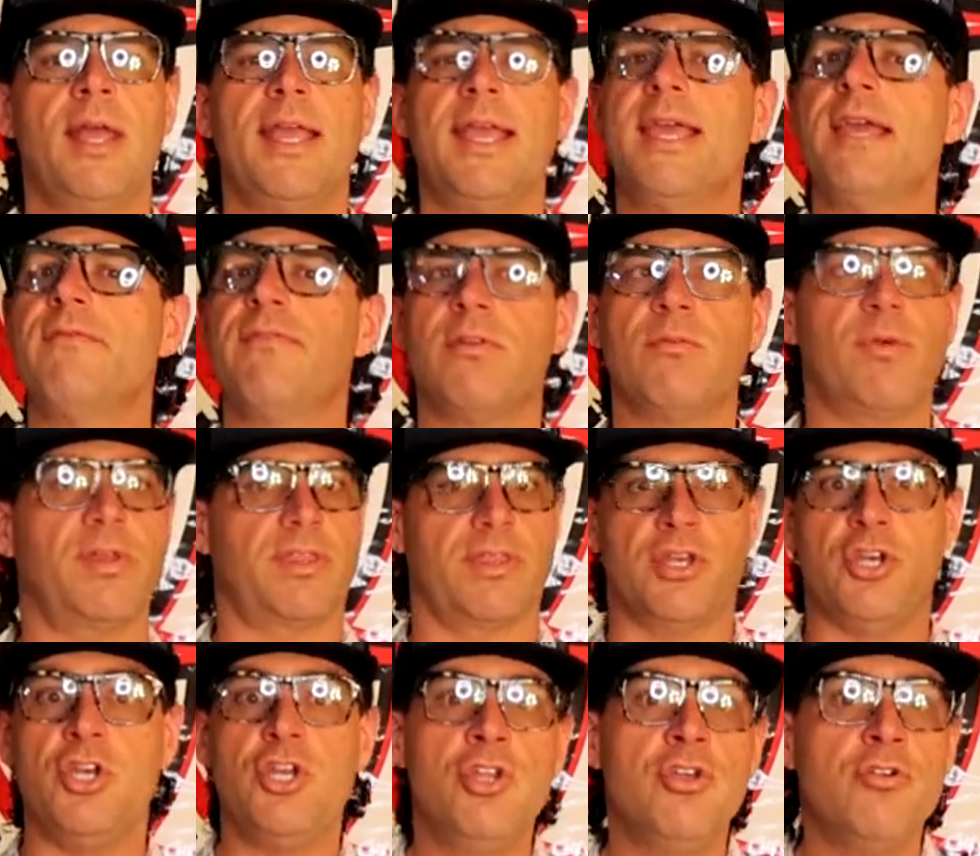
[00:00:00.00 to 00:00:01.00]
even with the
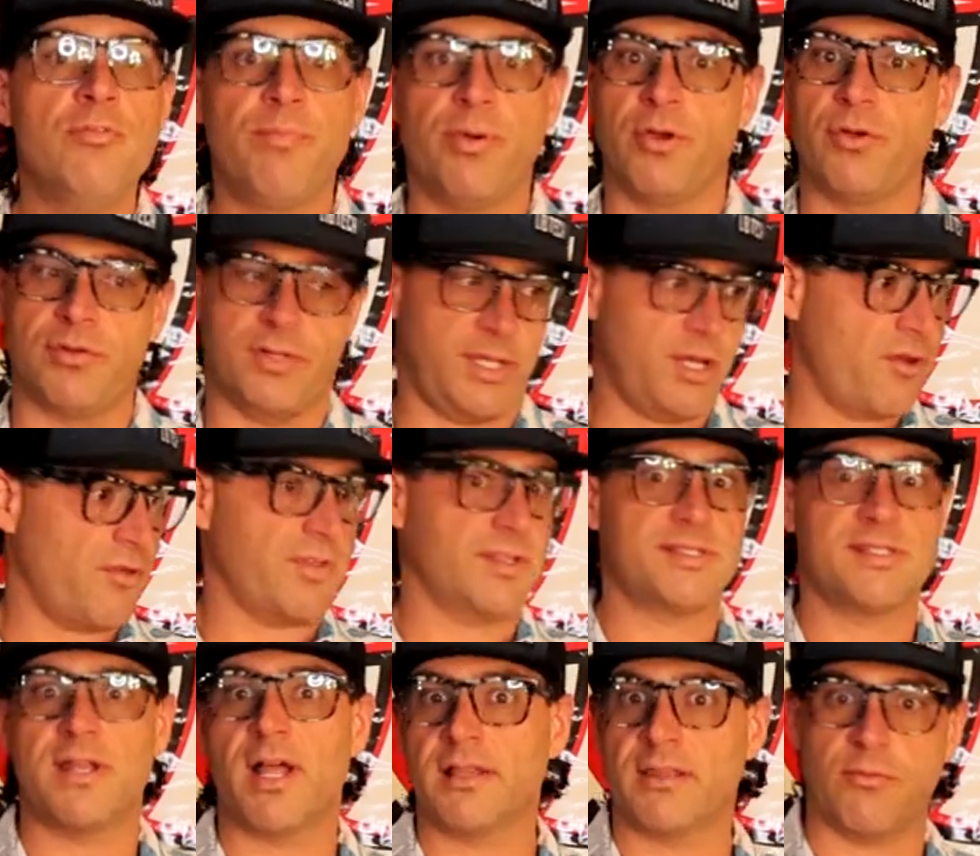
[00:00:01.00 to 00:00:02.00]
new boot, you know,
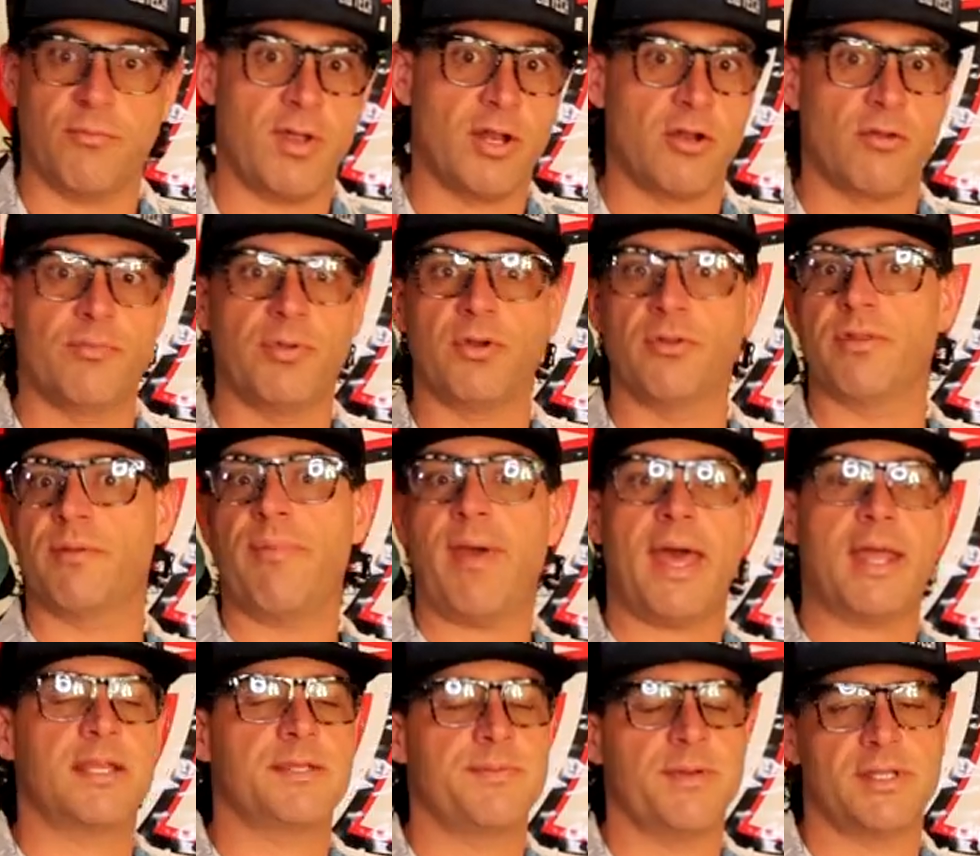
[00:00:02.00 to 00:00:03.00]
that's not the rental boot, the
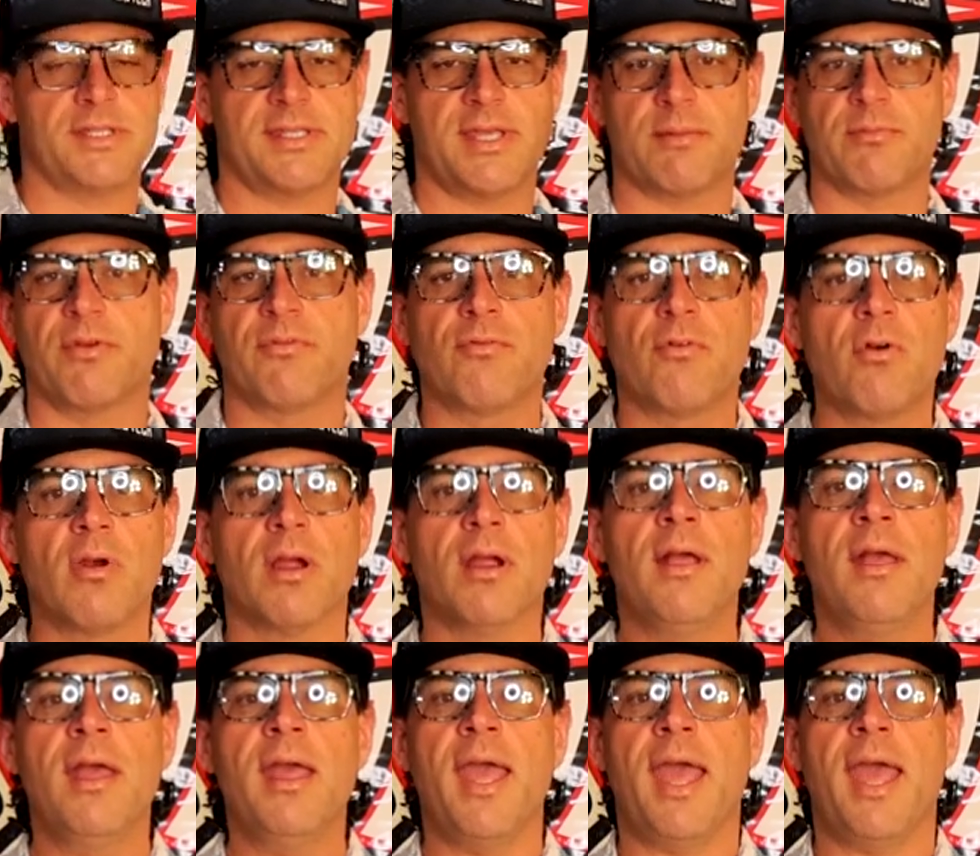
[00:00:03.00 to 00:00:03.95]
bad experience they had before.